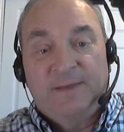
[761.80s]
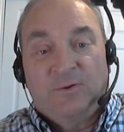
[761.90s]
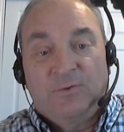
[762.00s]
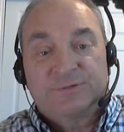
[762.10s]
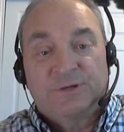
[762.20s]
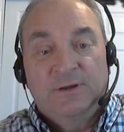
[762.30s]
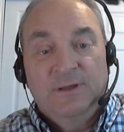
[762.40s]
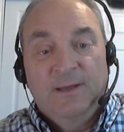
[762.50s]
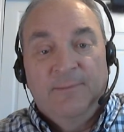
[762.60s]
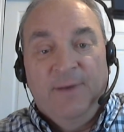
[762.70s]
holster
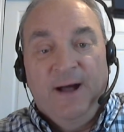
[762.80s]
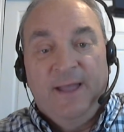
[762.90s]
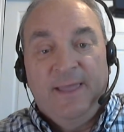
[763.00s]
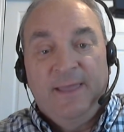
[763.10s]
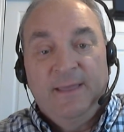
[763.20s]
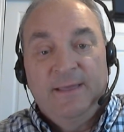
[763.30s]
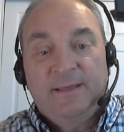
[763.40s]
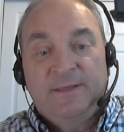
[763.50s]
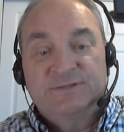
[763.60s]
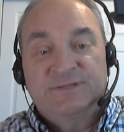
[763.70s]
by
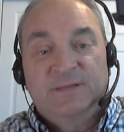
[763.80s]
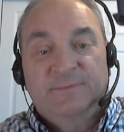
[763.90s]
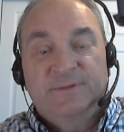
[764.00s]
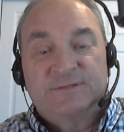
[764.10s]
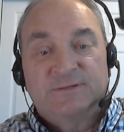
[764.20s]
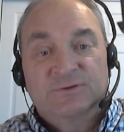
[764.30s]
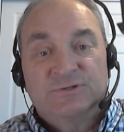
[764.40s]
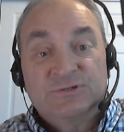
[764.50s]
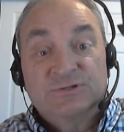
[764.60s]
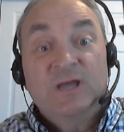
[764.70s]
concealment
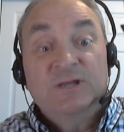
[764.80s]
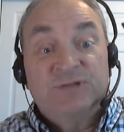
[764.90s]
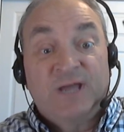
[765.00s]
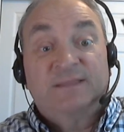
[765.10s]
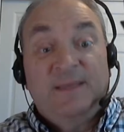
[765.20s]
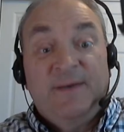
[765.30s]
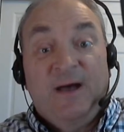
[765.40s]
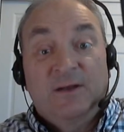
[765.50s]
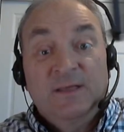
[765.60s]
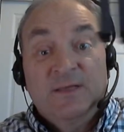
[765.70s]
solutions. Check them
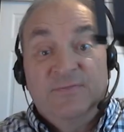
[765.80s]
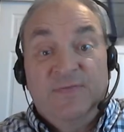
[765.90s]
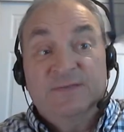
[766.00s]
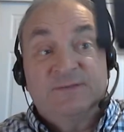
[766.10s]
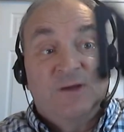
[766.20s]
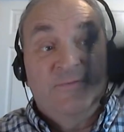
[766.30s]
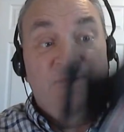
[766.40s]
out. These are the